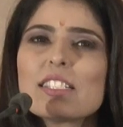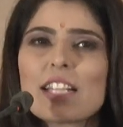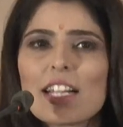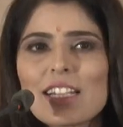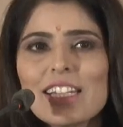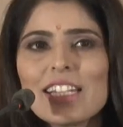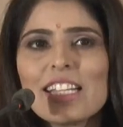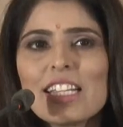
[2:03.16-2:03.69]

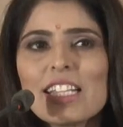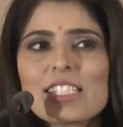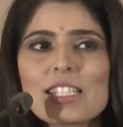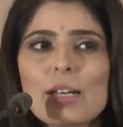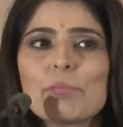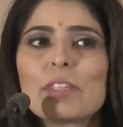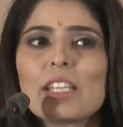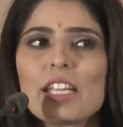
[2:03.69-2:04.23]
suddenly
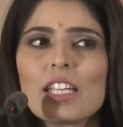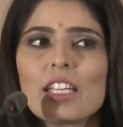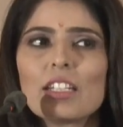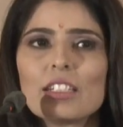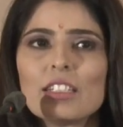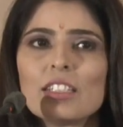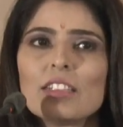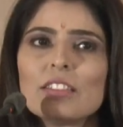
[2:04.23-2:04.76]

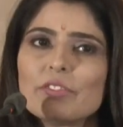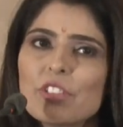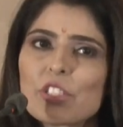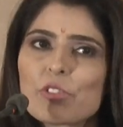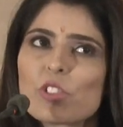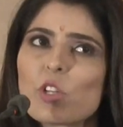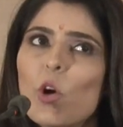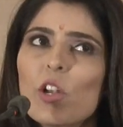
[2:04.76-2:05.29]
something which
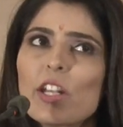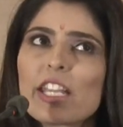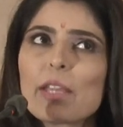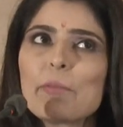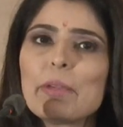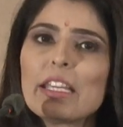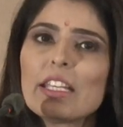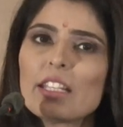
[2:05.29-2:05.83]
was
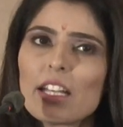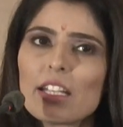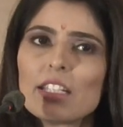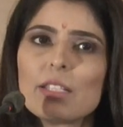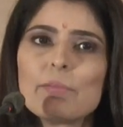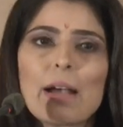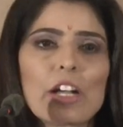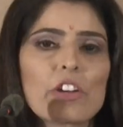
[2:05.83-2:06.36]
haunting me in
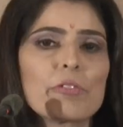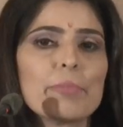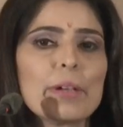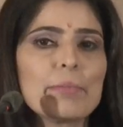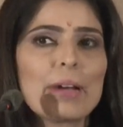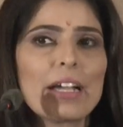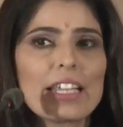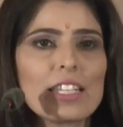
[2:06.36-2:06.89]
the back of my
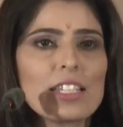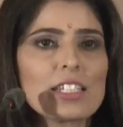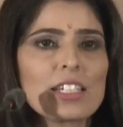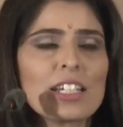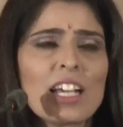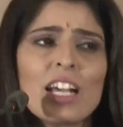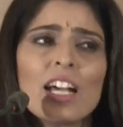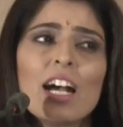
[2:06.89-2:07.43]
mind,
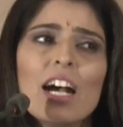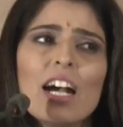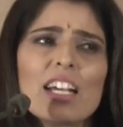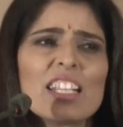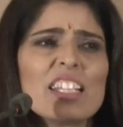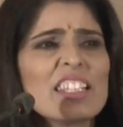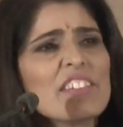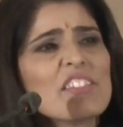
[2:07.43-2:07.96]

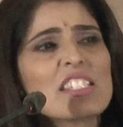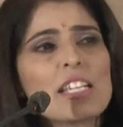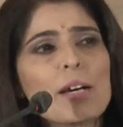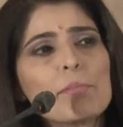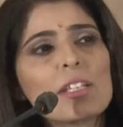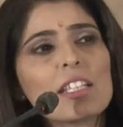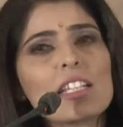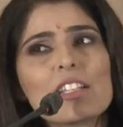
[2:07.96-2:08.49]
there was
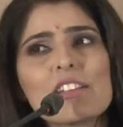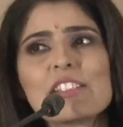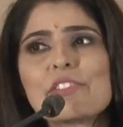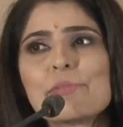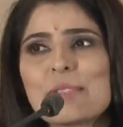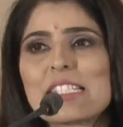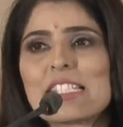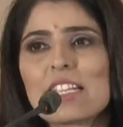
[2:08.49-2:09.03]
something that I was
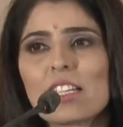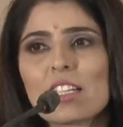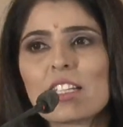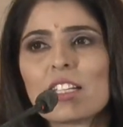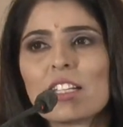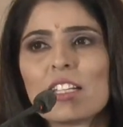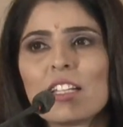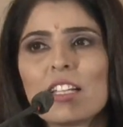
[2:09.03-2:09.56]
missing,
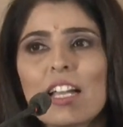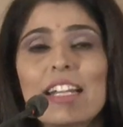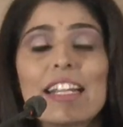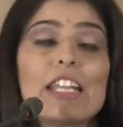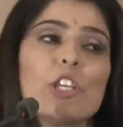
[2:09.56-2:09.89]
and I